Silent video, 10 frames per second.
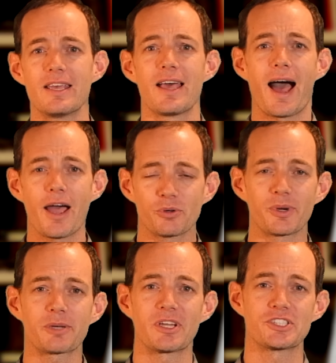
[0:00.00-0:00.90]
I would
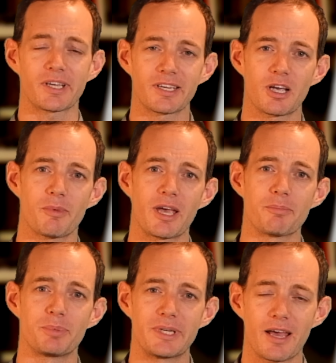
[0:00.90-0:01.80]
recommend checking out my
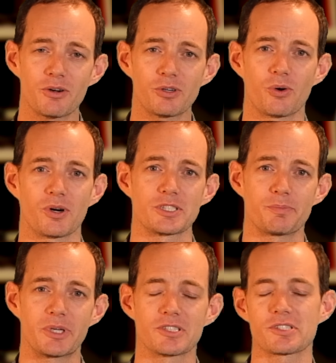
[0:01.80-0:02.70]
piano course,
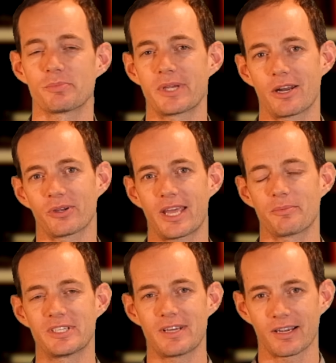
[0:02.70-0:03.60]

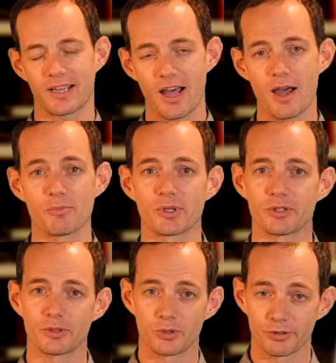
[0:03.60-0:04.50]
petersonpianoacademy.com, where
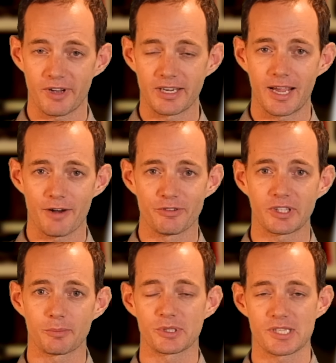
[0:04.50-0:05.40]
you'll find
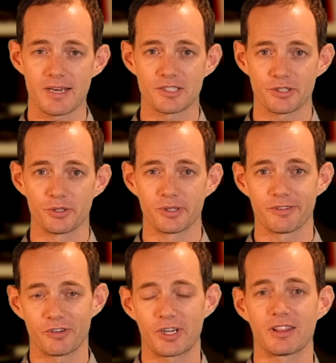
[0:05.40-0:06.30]
everything presented to you in a
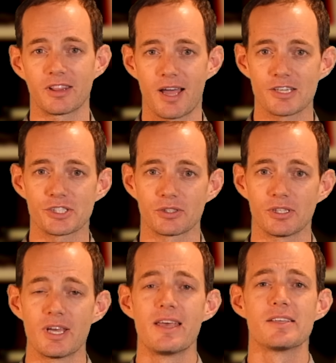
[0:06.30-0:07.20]
very
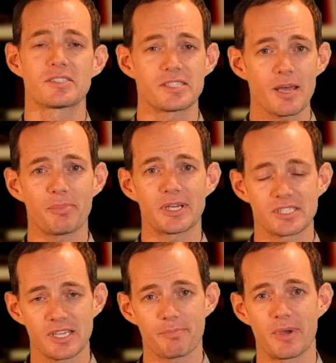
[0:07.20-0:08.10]
logical,
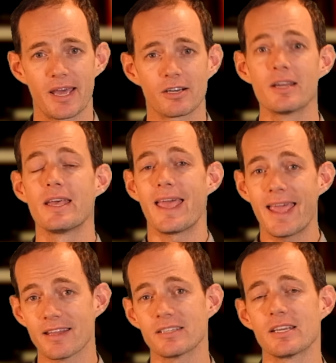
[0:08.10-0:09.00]
step-by-step manner,
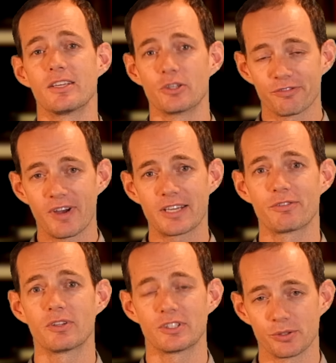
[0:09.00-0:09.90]
and you'll find
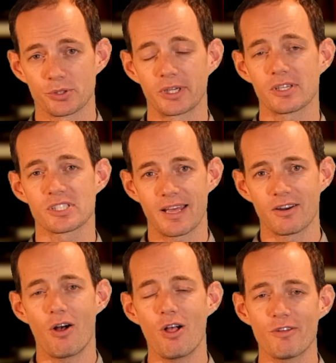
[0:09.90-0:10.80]
tutorials
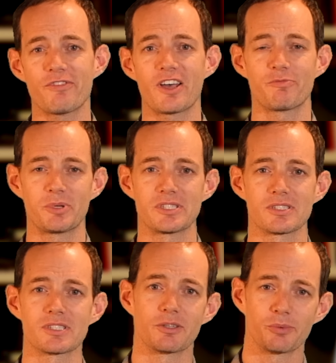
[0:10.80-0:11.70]
on all 5
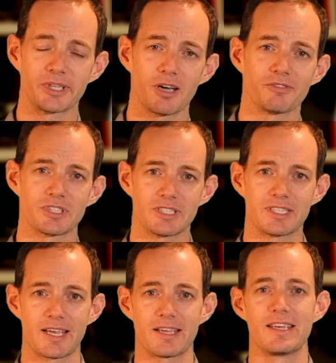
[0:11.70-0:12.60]
pieces that we cover
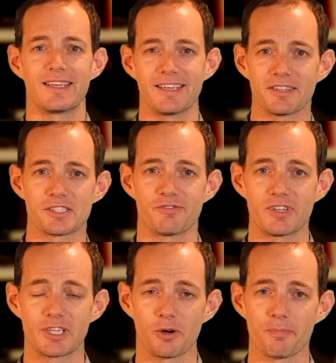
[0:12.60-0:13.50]
today in this
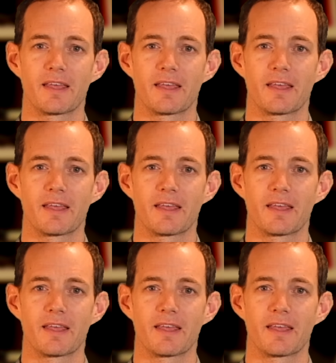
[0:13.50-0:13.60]
video.